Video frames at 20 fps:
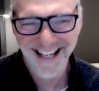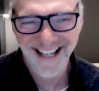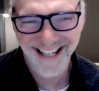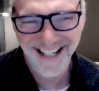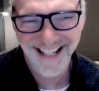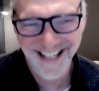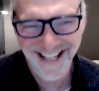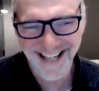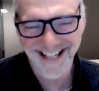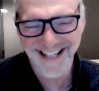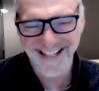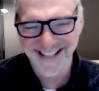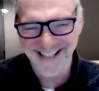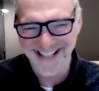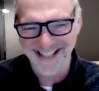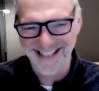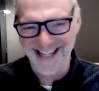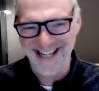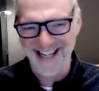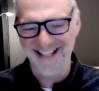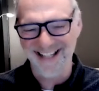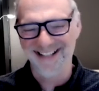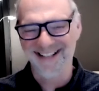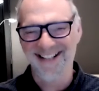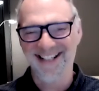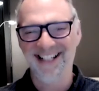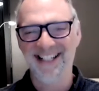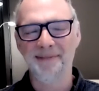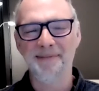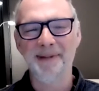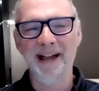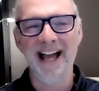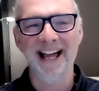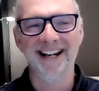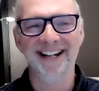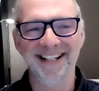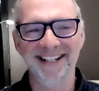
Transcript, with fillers: and uh, she's our she's the partner.